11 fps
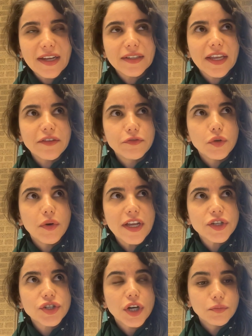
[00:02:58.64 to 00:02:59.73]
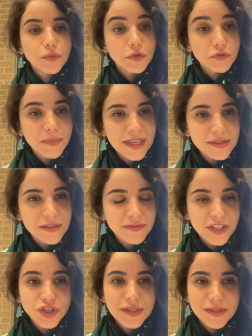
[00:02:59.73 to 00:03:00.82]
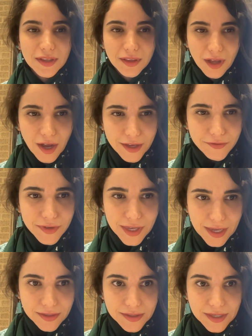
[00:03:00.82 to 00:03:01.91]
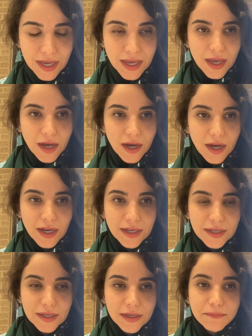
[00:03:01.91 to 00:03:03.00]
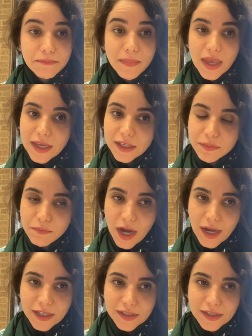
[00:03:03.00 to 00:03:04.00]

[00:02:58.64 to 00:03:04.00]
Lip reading: influential movement, which is live yet. It might